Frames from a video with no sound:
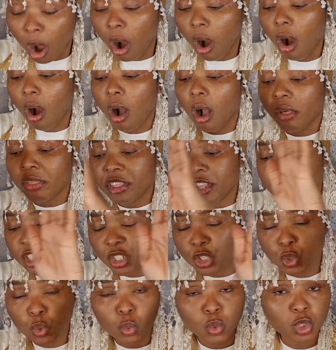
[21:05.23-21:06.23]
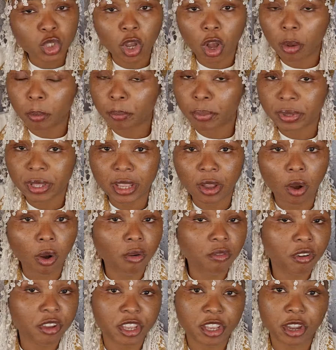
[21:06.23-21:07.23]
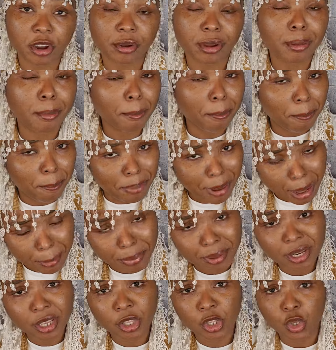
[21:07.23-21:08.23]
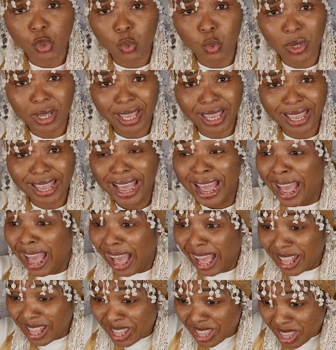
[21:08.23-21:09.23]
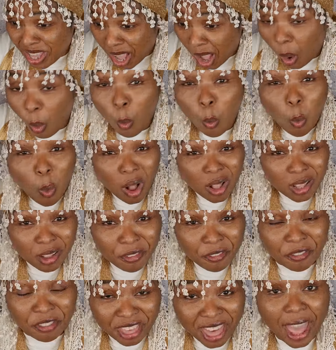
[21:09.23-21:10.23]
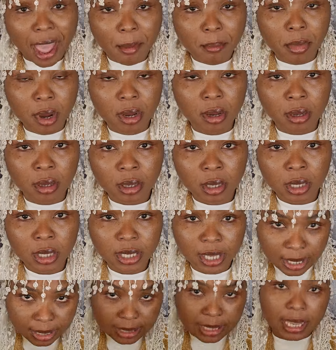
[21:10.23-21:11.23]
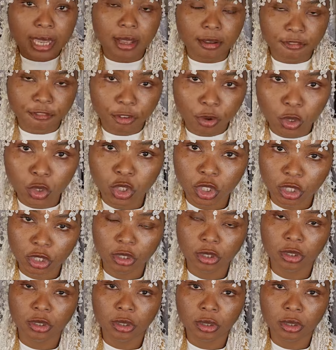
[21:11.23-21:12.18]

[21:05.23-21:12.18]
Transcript: all these news company over here in Babylon, UK, and not one of them can take a photo.